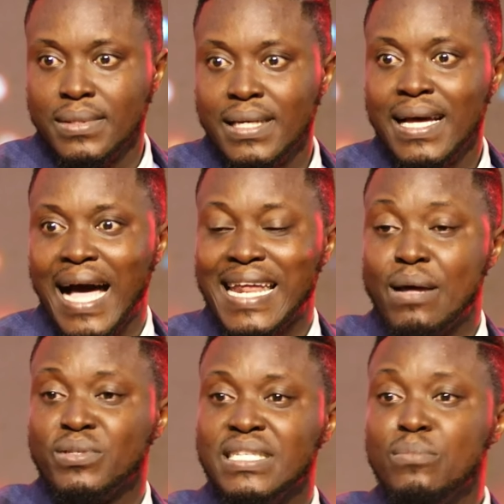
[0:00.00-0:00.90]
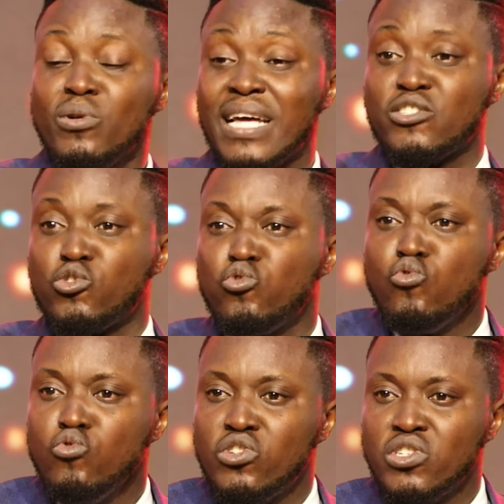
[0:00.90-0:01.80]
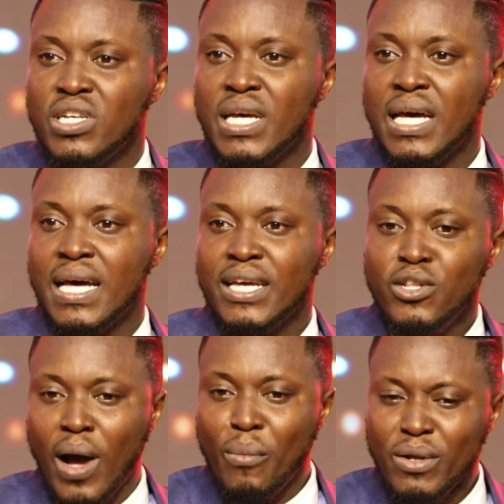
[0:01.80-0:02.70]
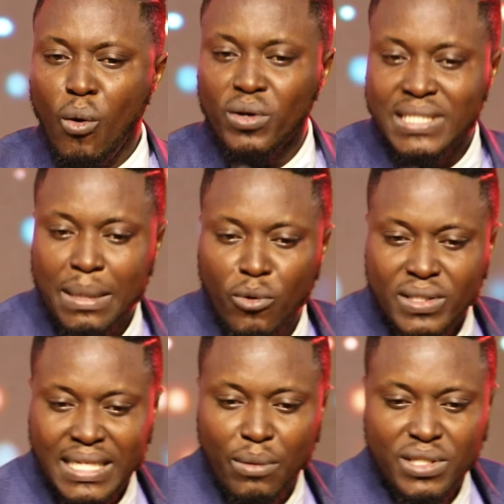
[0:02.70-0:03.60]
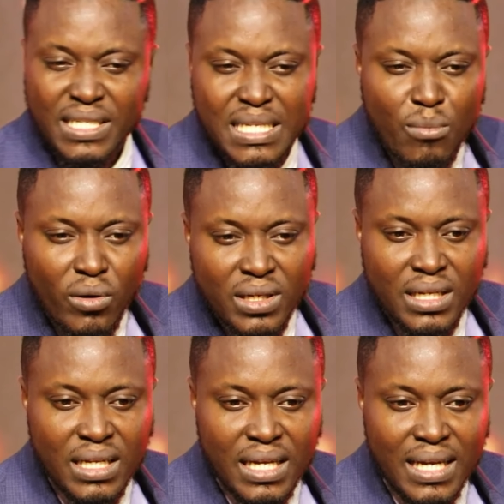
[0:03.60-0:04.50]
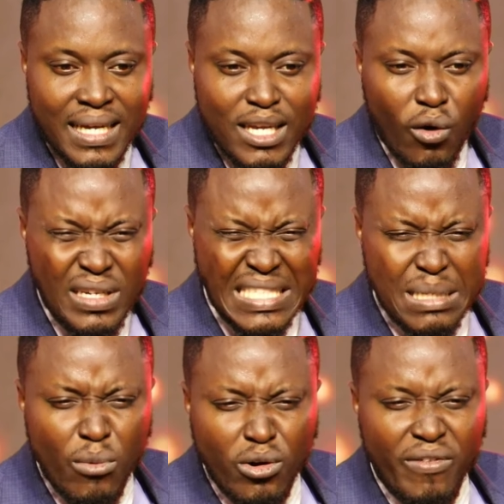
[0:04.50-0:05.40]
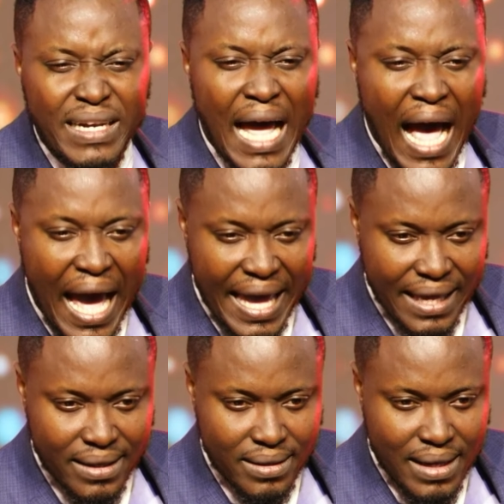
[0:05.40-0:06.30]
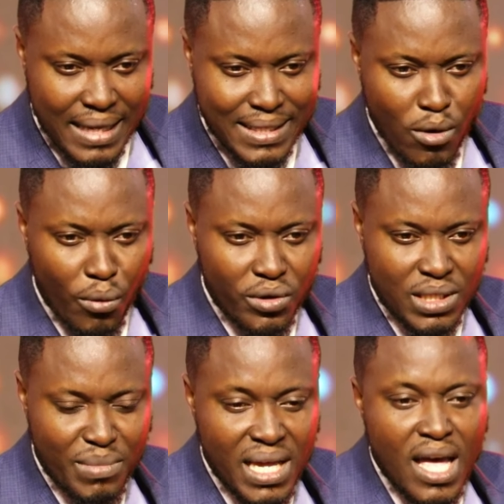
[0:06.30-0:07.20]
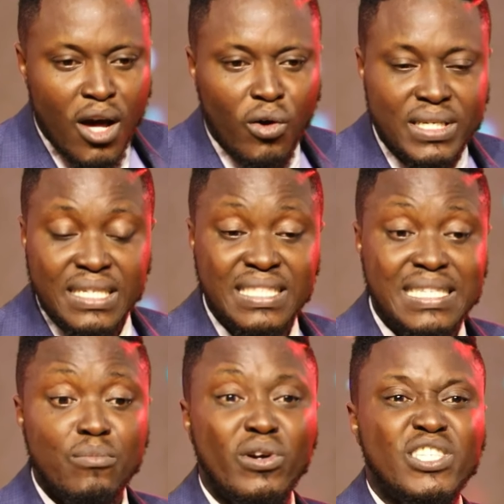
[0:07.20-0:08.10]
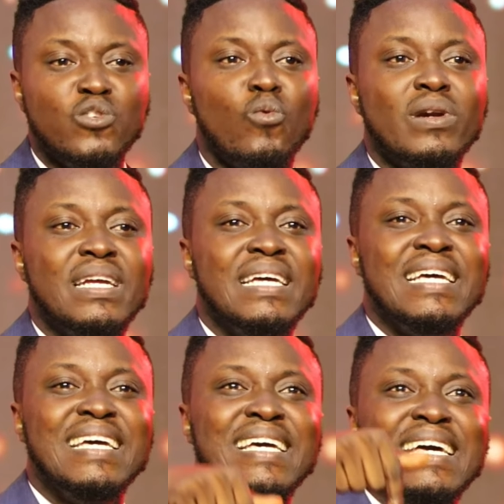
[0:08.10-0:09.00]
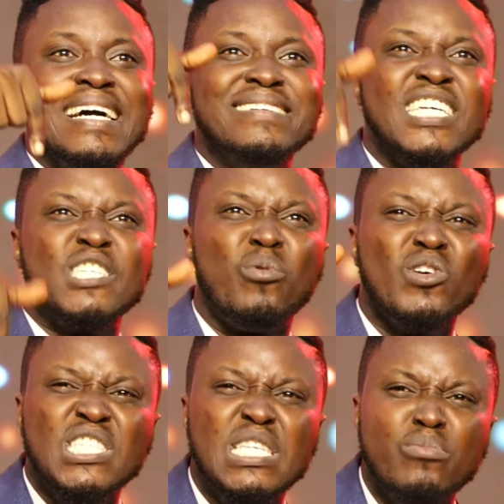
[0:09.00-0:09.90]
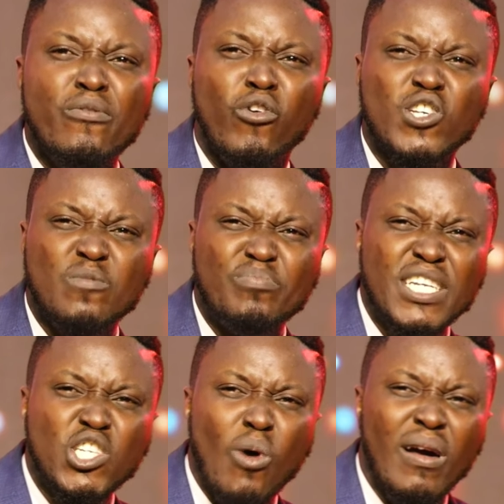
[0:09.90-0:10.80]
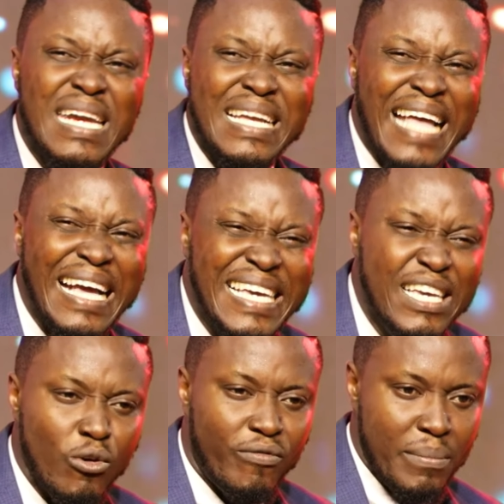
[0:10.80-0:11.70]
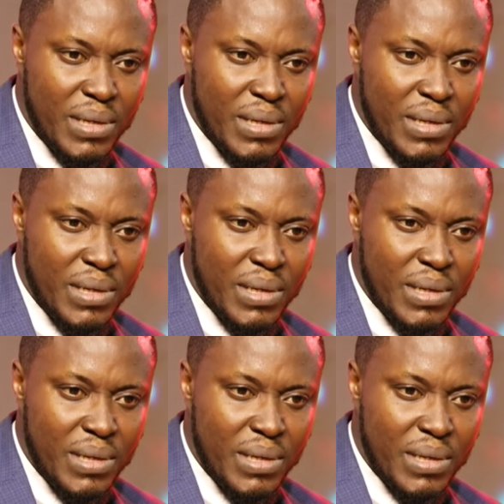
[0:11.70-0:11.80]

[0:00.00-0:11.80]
and there was a demon that stood. In, and when God was telling me, God said there was a demon. He called a demon of an eye. I said, God, what does it mean? God said, this demon is the one responsible for spiritual lethargy in your family.